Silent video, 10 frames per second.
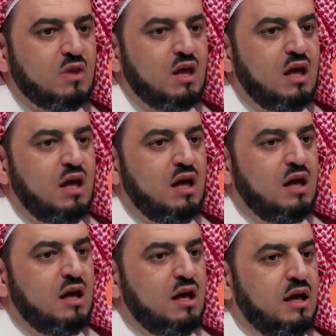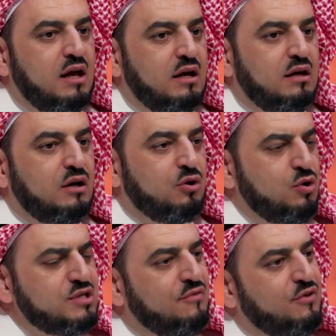In his important
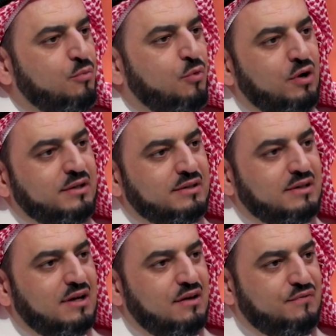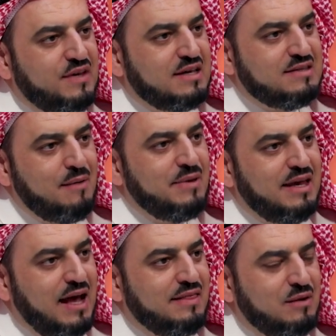book, Gustave Le Bon
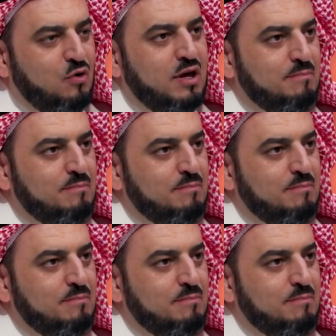states